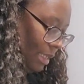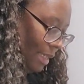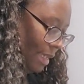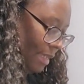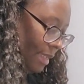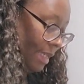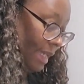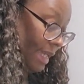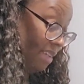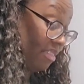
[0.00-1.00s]
I think I
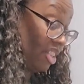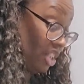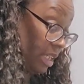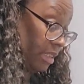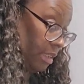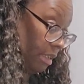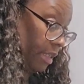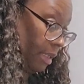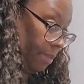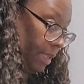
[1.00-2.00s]
have just a
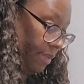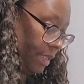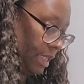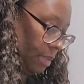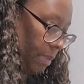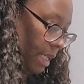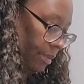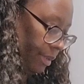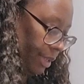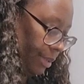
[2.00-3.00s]
cup left in this
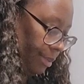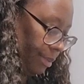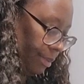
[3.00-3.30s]
bottle too.